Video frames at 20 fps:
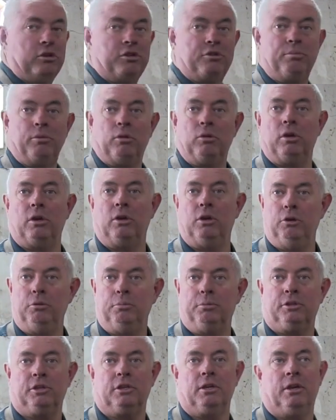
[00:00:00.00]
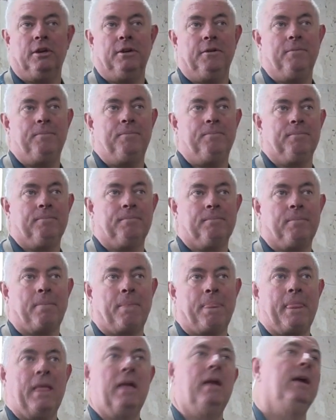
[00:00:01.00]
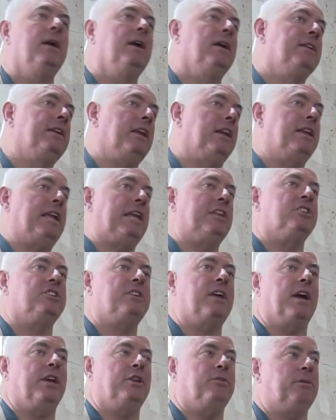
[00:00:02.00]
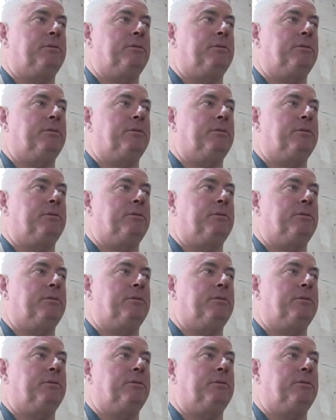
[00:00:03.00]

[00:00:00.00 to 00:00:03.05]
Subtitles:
and smaller hoops. Then at that stage